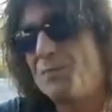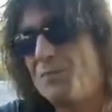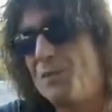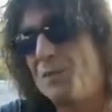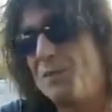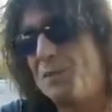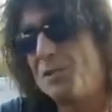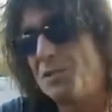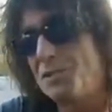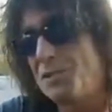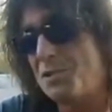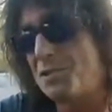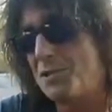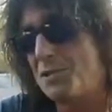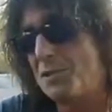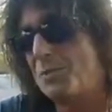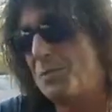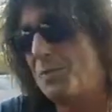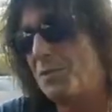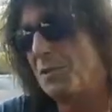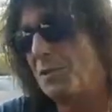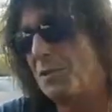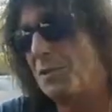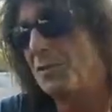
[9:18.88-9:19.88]
with Jizzy
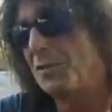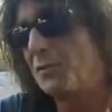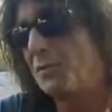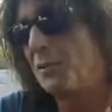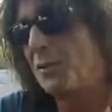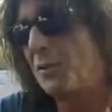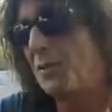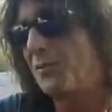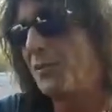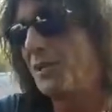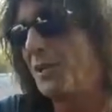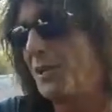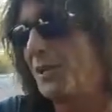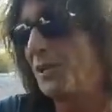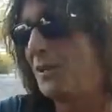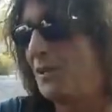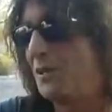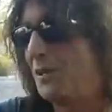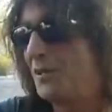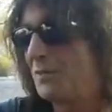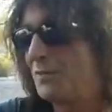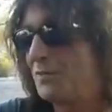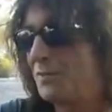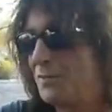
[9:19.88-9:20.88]
Pearl from Love Hate
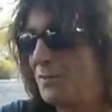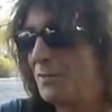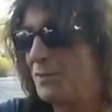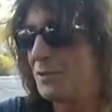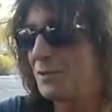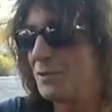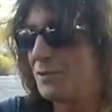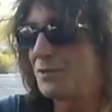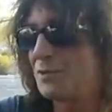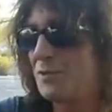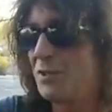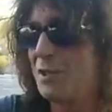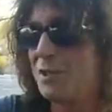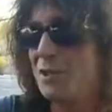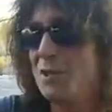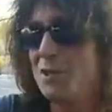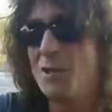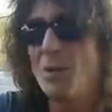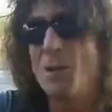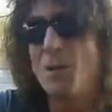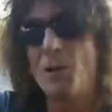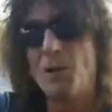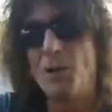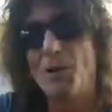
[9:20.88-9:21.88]
on vocals,
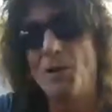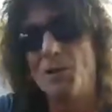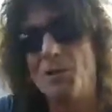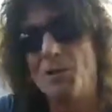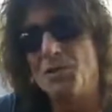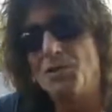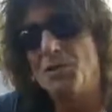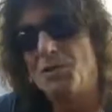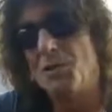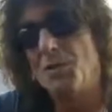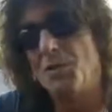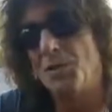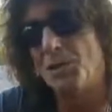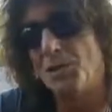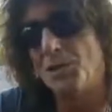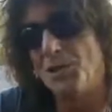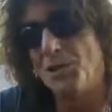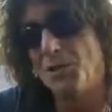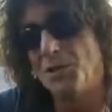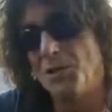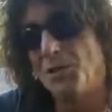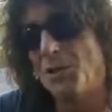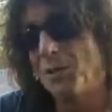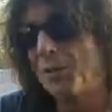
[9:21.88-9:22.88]
was doing a
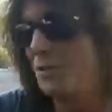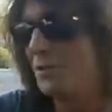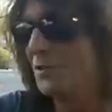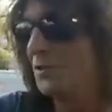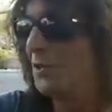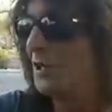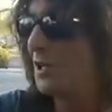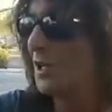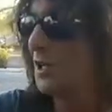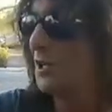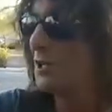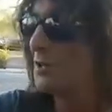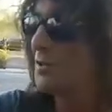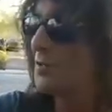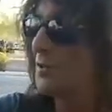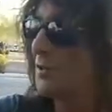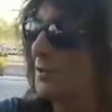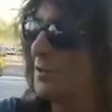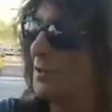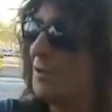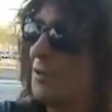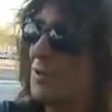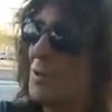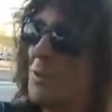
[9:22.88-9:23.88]
Euro UK tour.